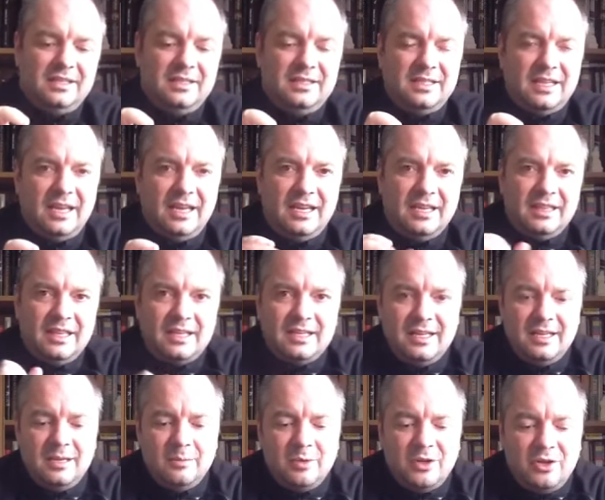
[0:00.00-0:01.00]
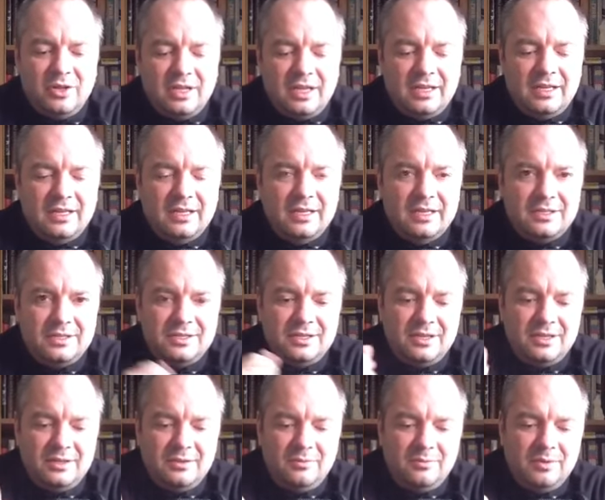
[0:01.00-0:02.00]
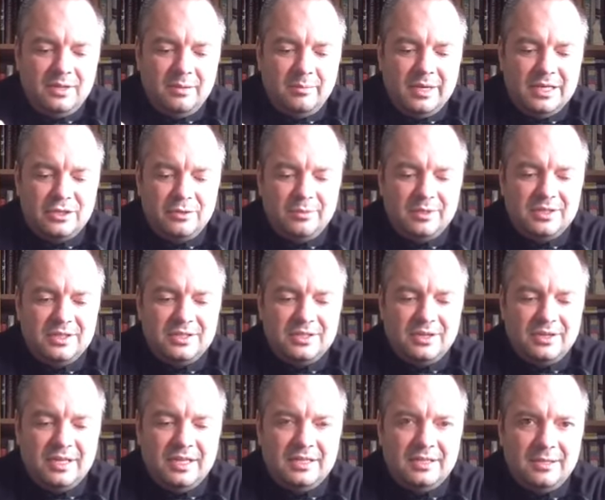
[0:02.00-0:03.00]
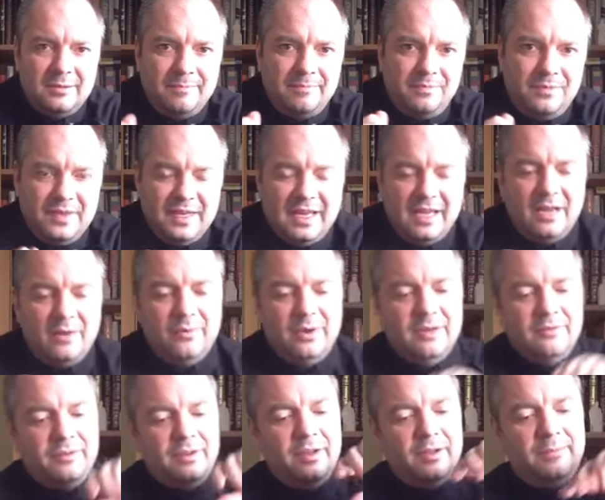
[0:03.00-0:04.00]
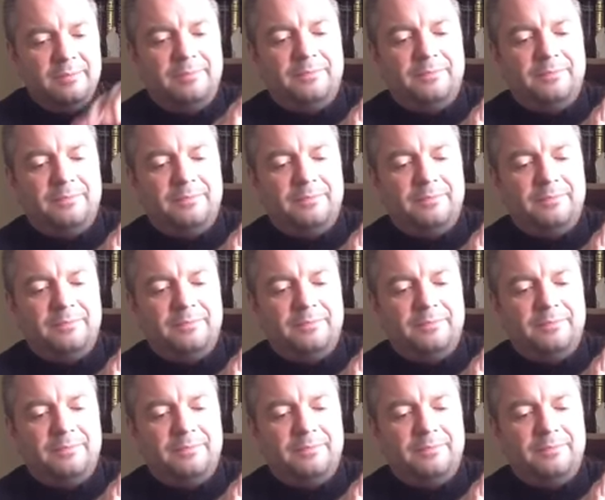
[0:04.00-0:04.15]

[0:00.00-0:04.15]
taking the clear bottle like this with the measurements on it. However,